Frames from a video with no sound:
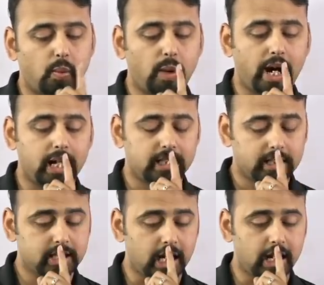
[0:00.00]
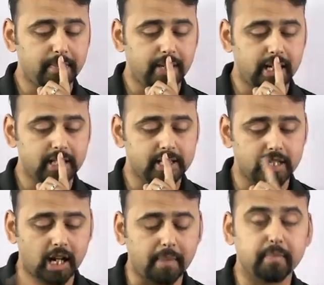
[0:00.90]
1. Time is
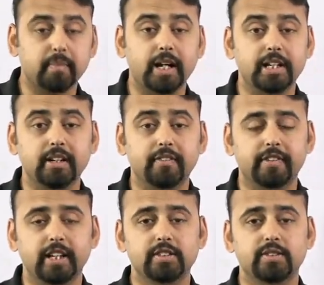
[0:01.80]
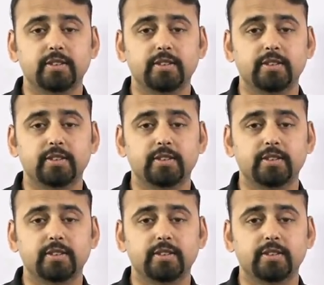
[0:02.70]
up, my dear friends.